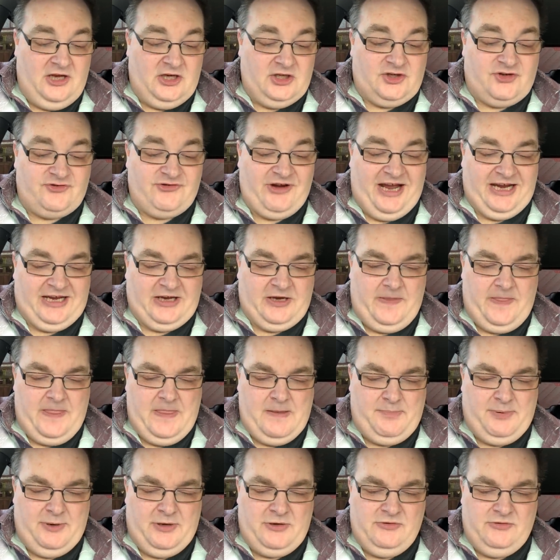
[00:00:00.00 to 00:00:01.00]
Dragon,
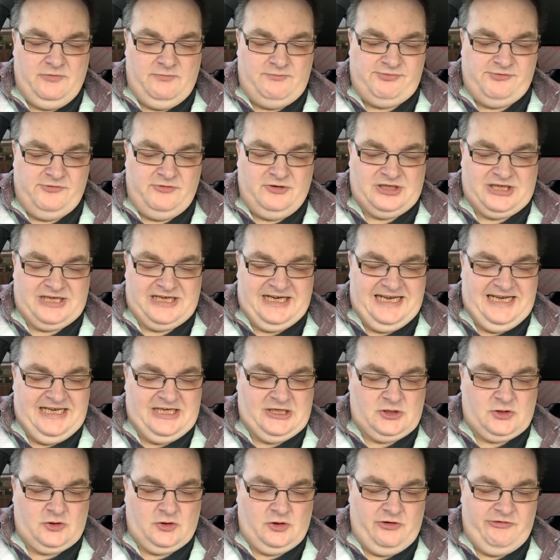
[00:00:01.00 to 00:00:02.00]
the Bruce Lee
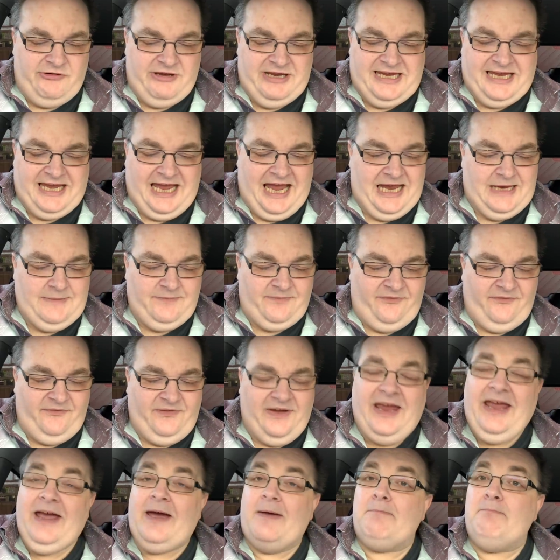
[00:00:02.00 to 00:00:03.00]
Story, Cape
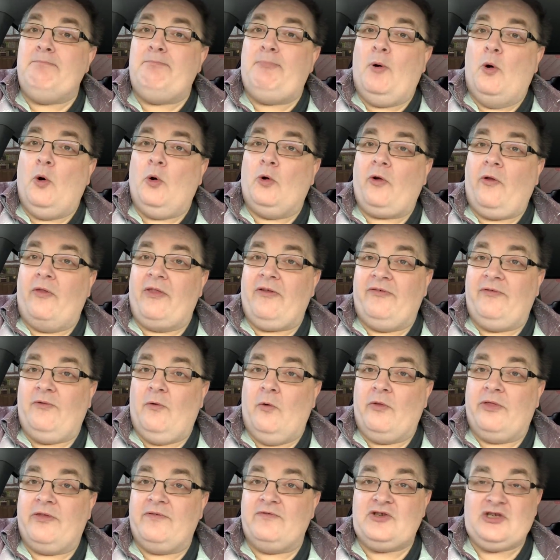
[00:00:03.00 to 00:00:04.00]
Fear and Born on the
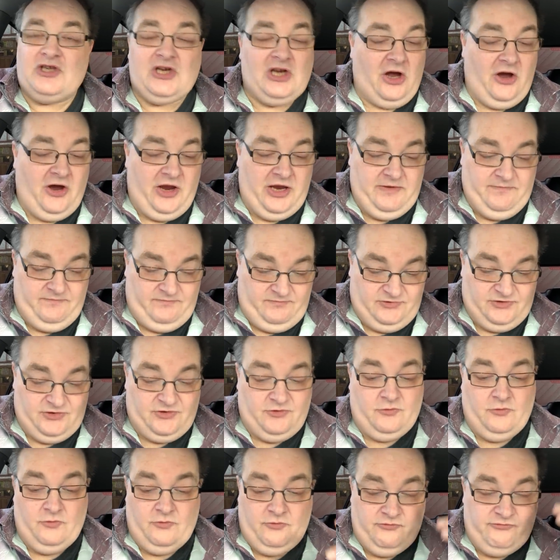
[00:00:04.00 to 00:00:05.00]
4th of July. So
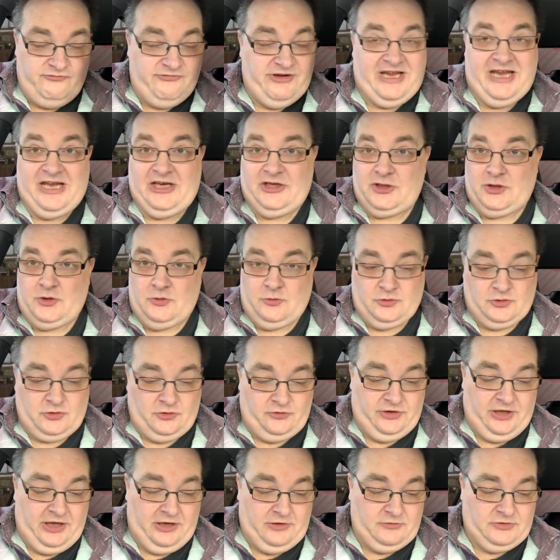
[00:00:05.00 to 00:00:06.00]
all reissues
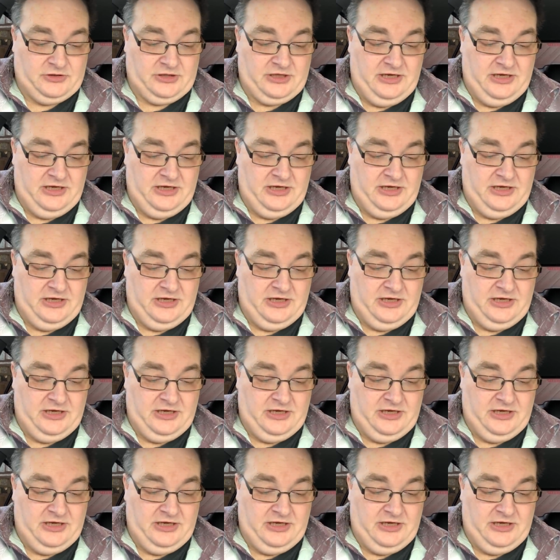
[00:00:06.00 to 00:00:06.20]
on those.